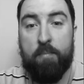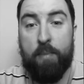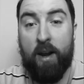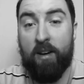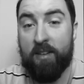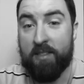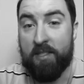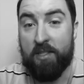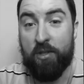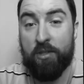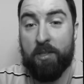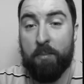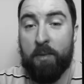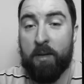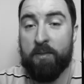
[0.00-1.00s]
Parents, do you
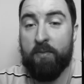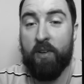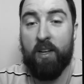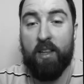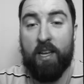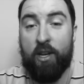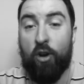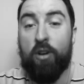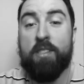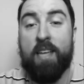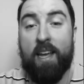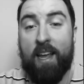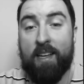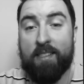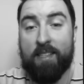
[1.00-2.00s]
sometimes feel like you're
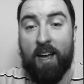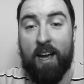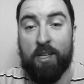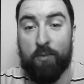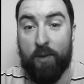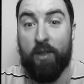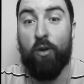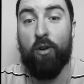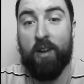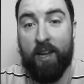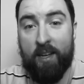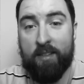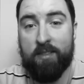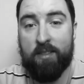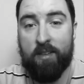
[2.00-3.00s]
taking sides with your
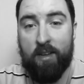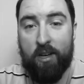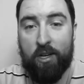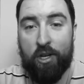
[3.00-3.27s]
kids?